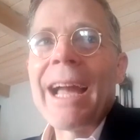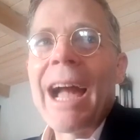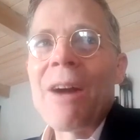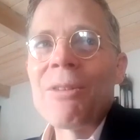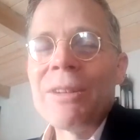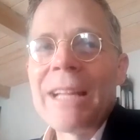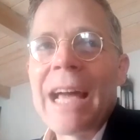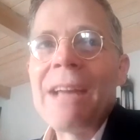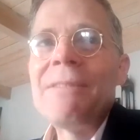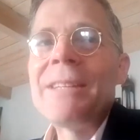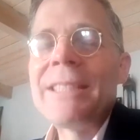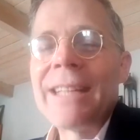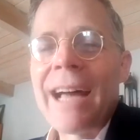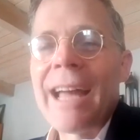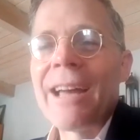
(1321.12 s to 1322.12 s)
our
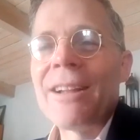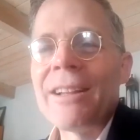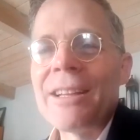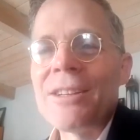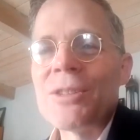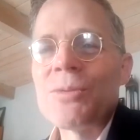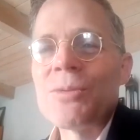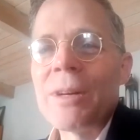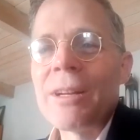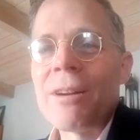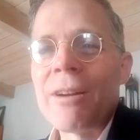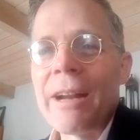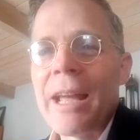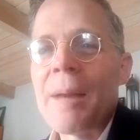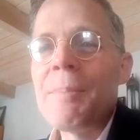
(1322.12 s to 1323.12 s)
lifestyle is what
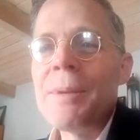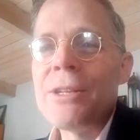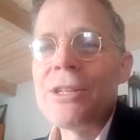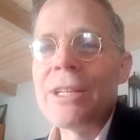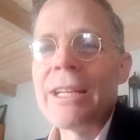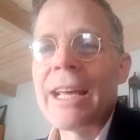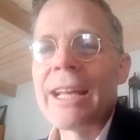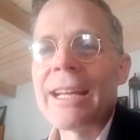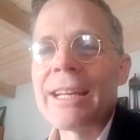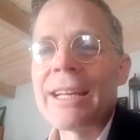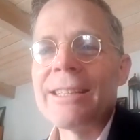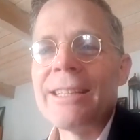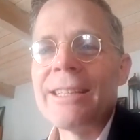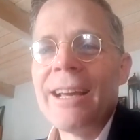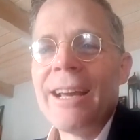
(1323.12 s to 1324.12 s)
our
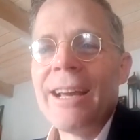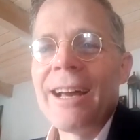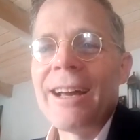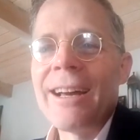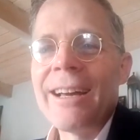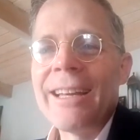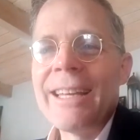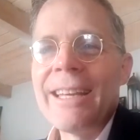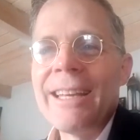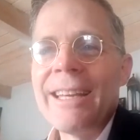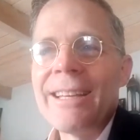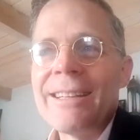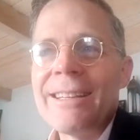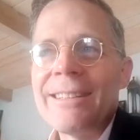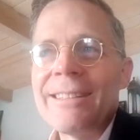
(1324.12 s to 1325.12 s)
epigenetics uh,
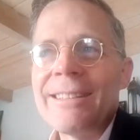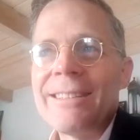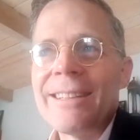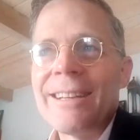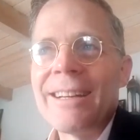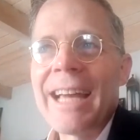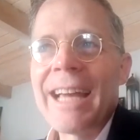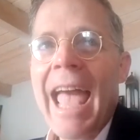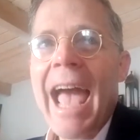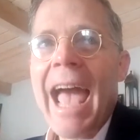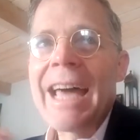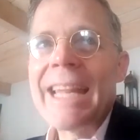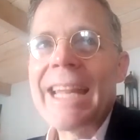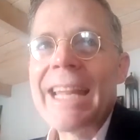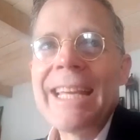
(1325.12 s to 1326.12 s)
is uh,
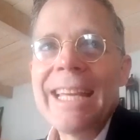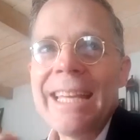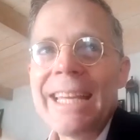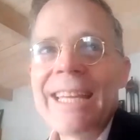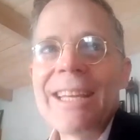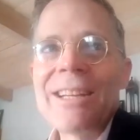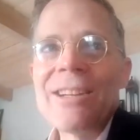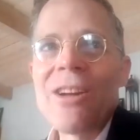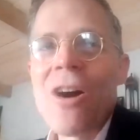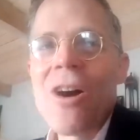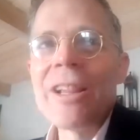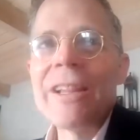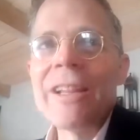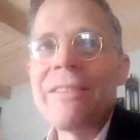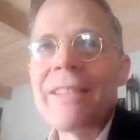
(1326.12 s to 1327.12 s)
adding in
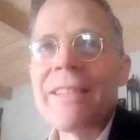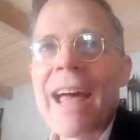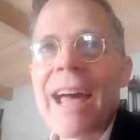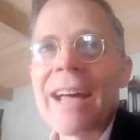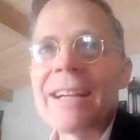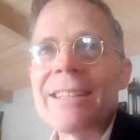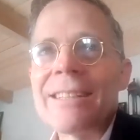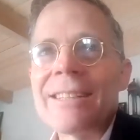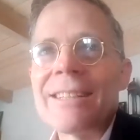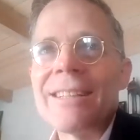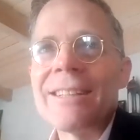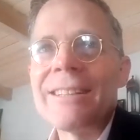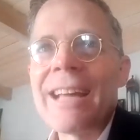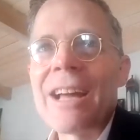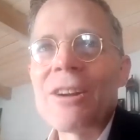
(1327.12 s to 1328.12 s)
all of that
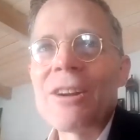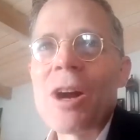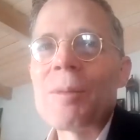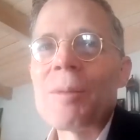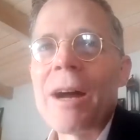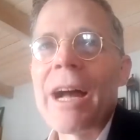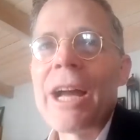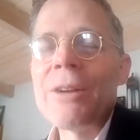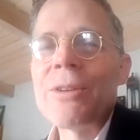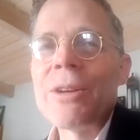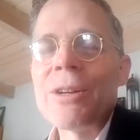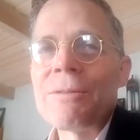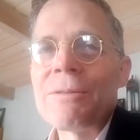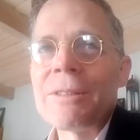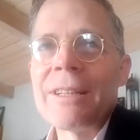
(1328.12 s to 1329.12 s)
uh, that
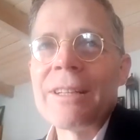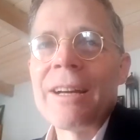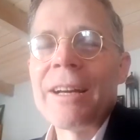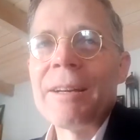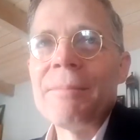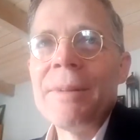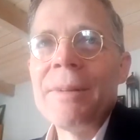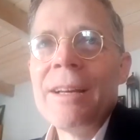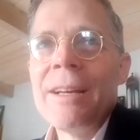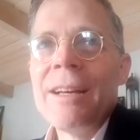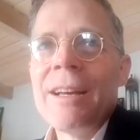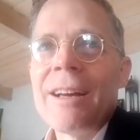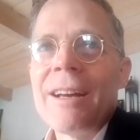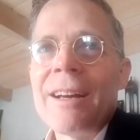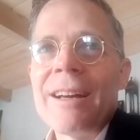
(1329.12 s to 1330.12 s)
carbohydrate over time
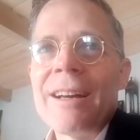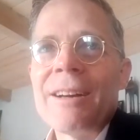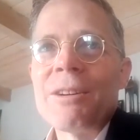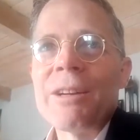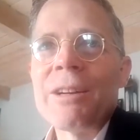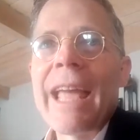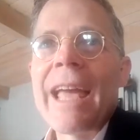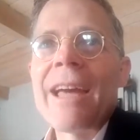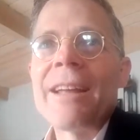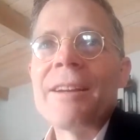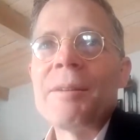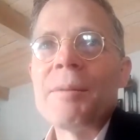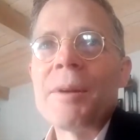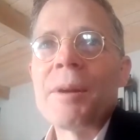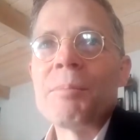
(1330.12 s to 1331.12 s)
uh,
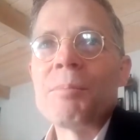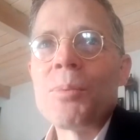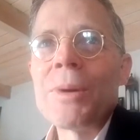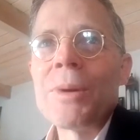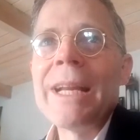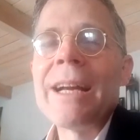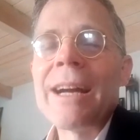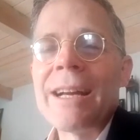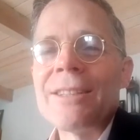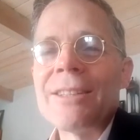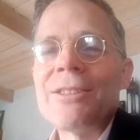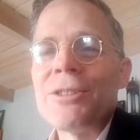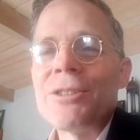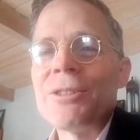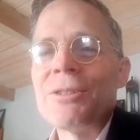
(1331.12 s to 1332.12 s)
can bring
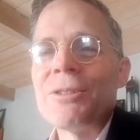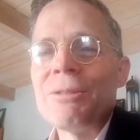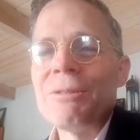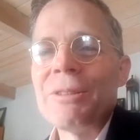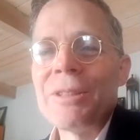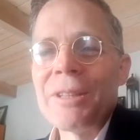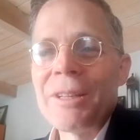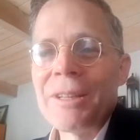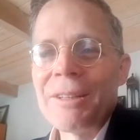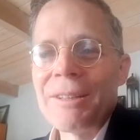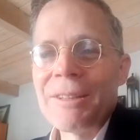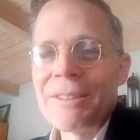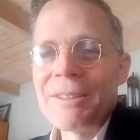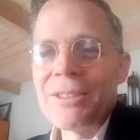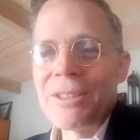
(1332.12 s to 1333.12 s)
us to the
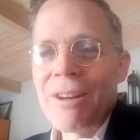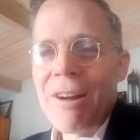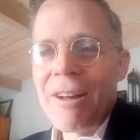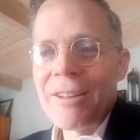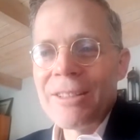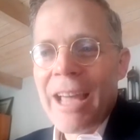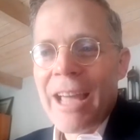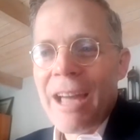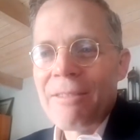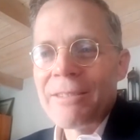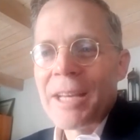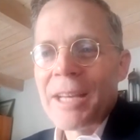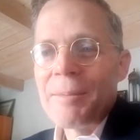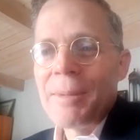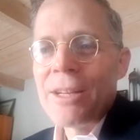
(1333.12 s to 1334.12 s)
to to have
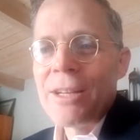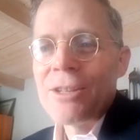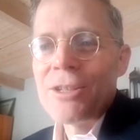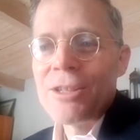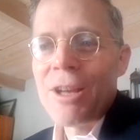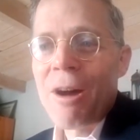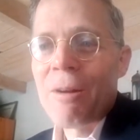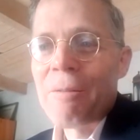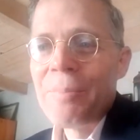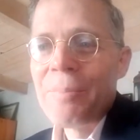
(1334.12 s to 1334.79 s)
diabetes. So,